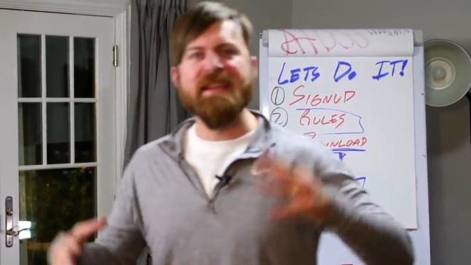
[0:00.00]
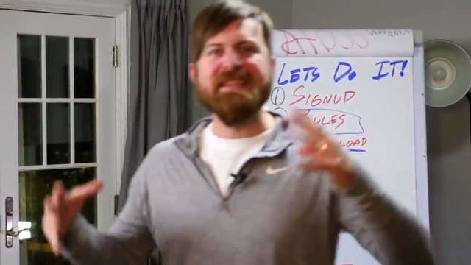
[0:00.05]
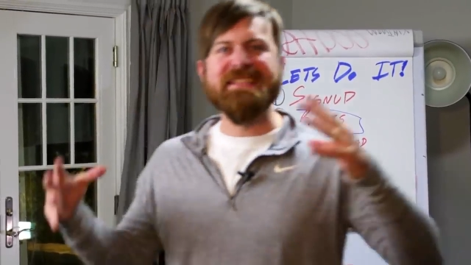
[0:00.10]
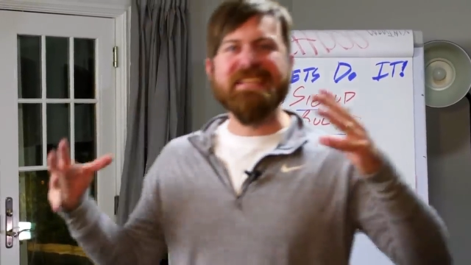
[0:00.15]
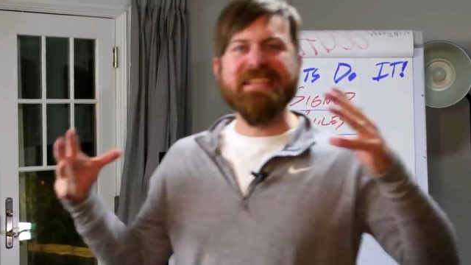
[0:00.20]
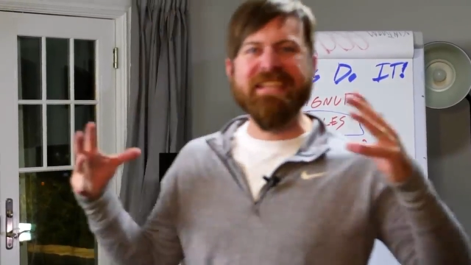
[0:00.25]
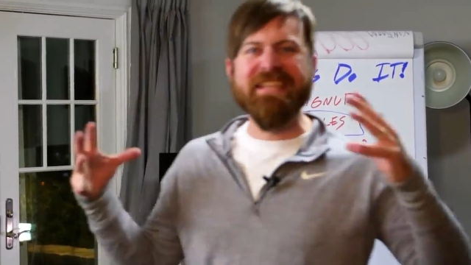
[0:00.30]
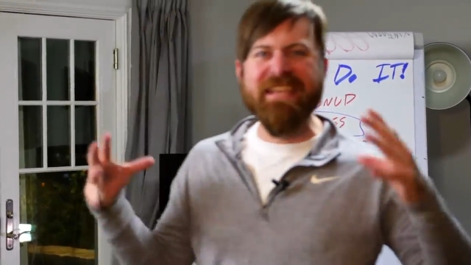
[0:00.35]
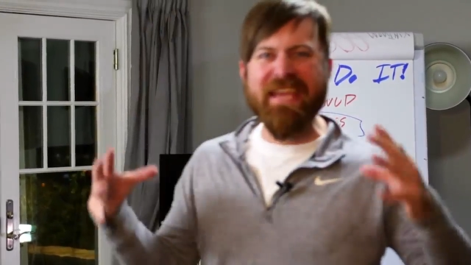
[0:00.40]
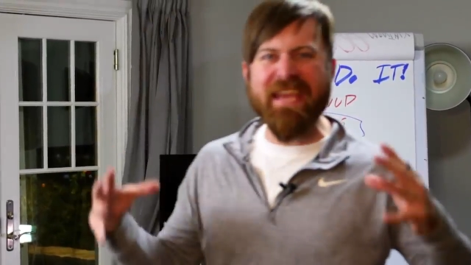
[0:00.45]
to
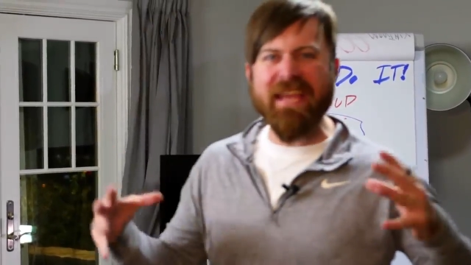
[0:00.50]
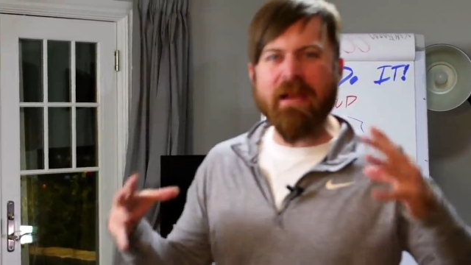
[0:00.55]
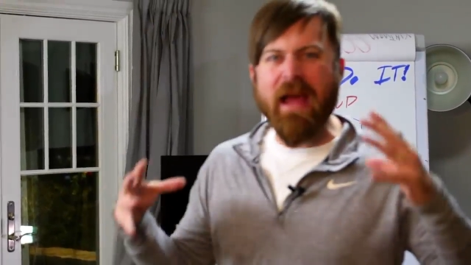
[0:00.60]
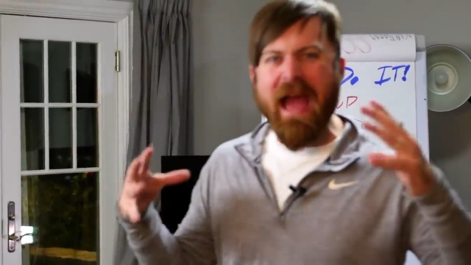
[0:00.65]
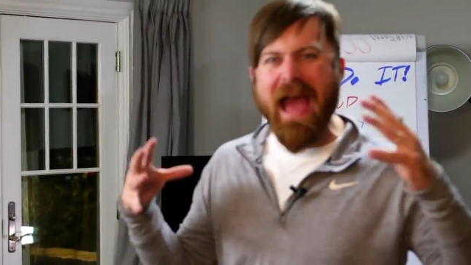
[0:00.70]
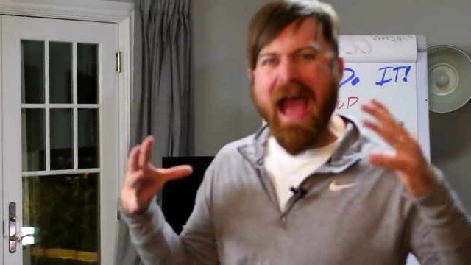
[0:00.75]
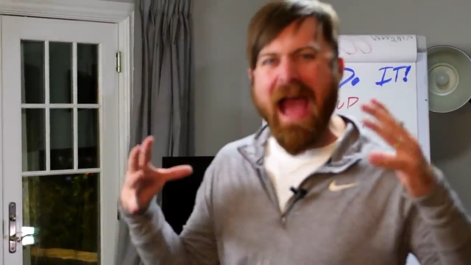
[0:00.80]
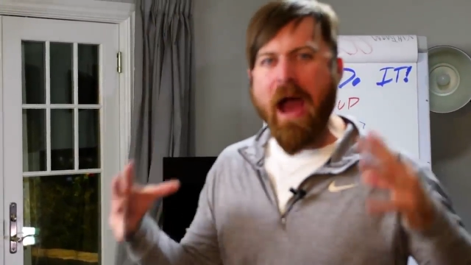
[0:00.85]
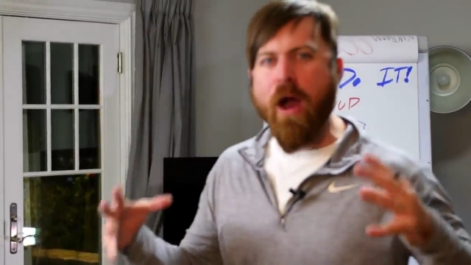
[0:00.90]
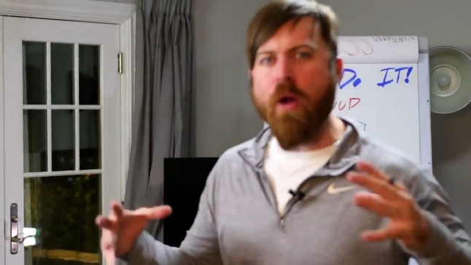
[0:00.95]
get
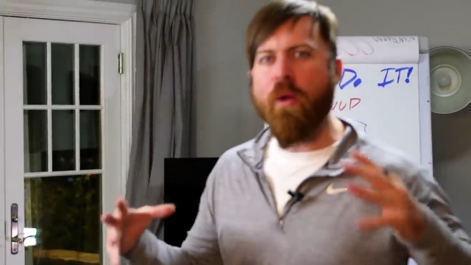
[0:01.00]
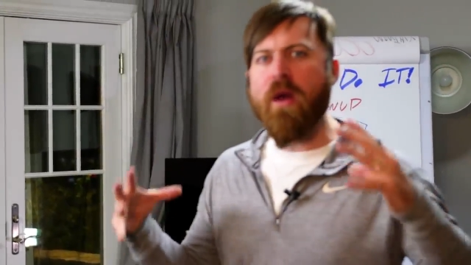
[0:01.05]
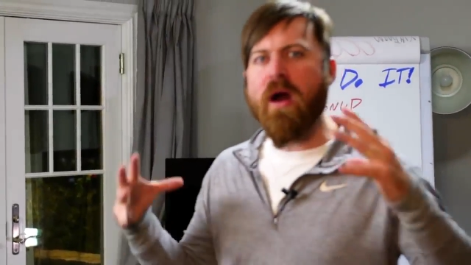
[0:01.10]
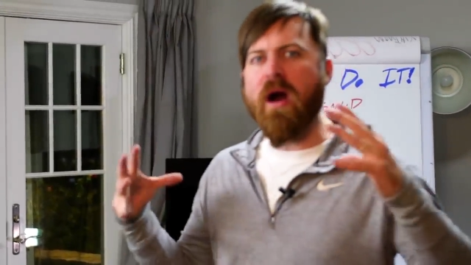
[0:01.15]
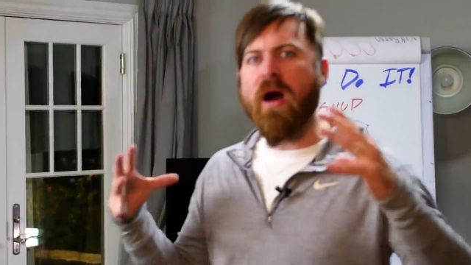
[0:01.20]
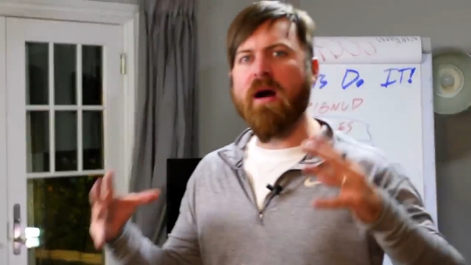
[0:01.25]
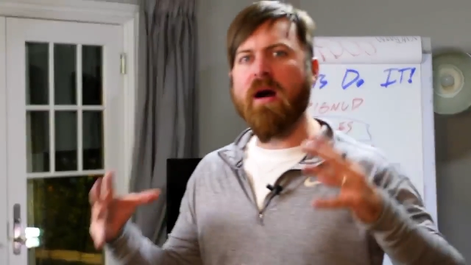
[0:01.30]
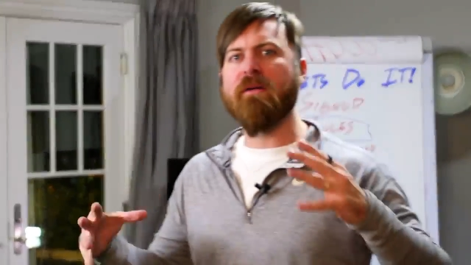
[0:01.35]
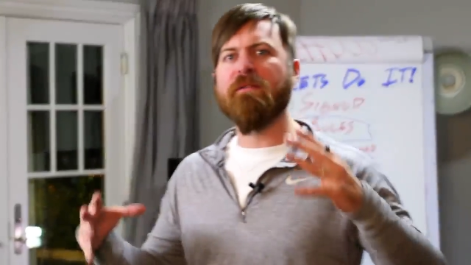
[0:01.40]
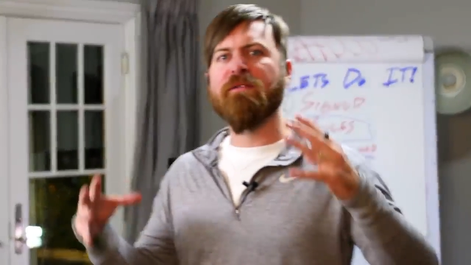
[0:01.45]
out
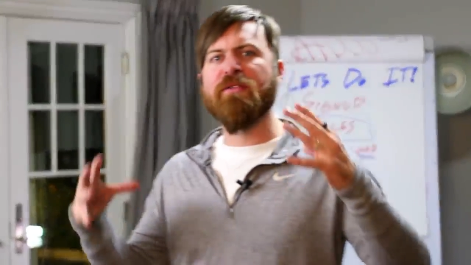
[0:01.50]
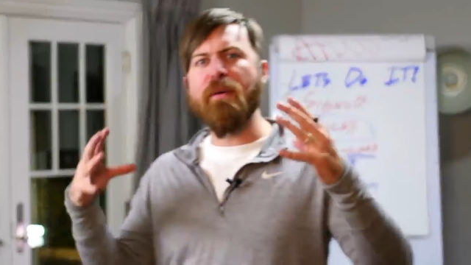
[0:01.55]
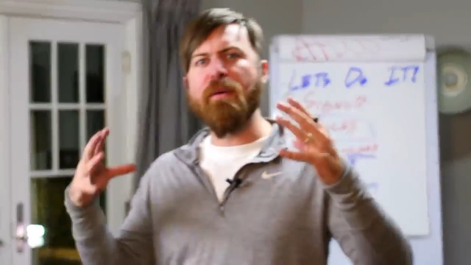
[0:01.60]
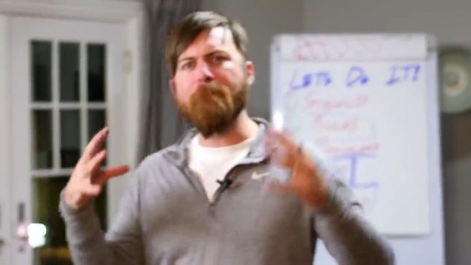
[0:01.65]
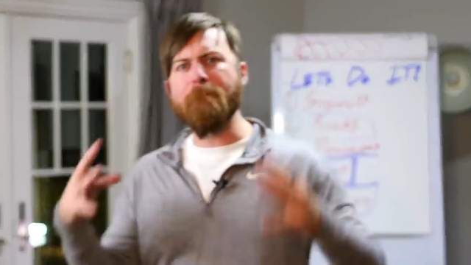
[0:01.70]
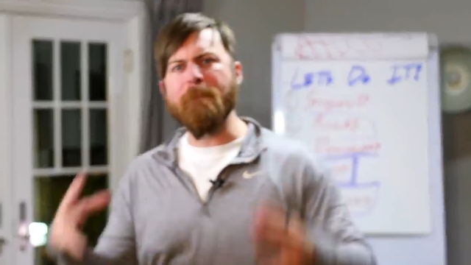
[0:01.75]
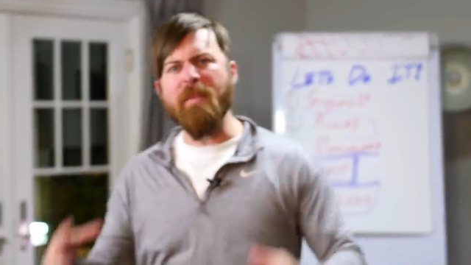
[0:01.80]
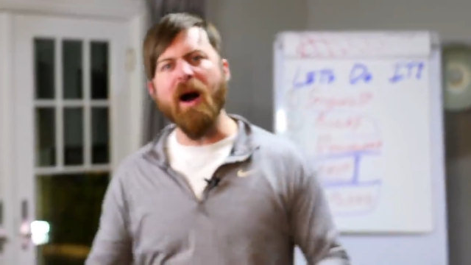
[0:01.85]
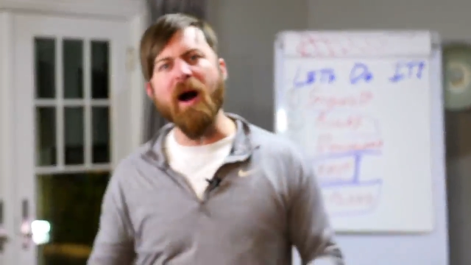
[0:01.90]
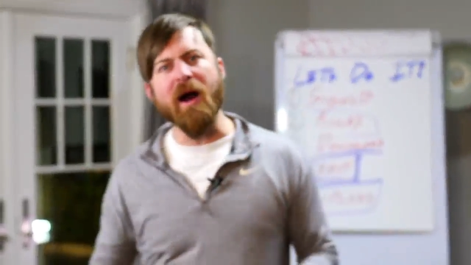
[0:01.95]
of the
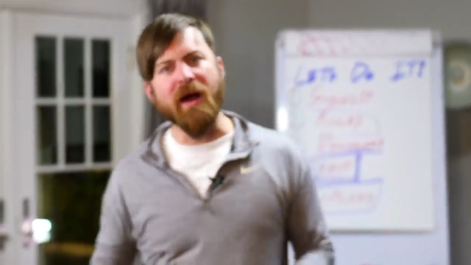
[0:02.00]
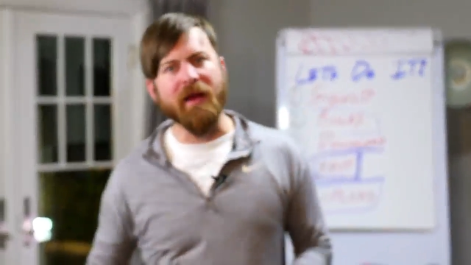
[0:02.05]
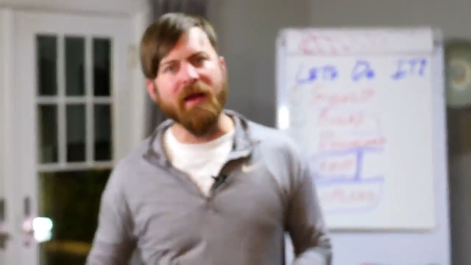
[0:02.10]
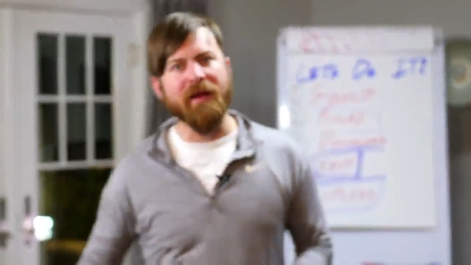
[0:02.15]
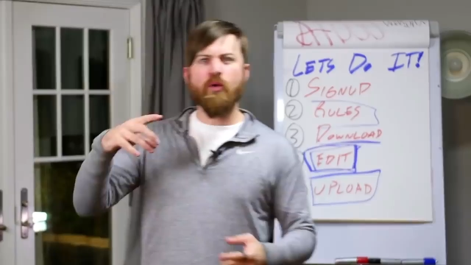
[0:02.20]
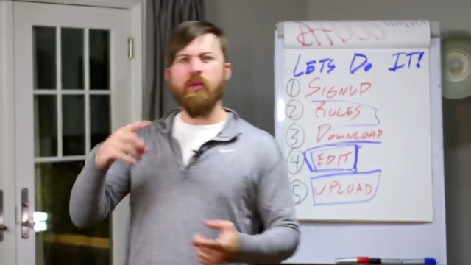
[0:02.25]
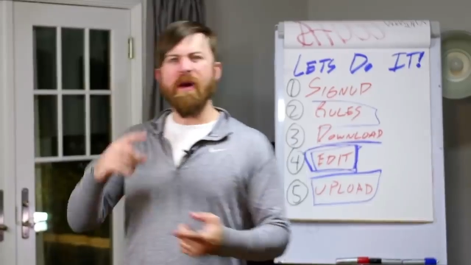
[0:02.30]
muck,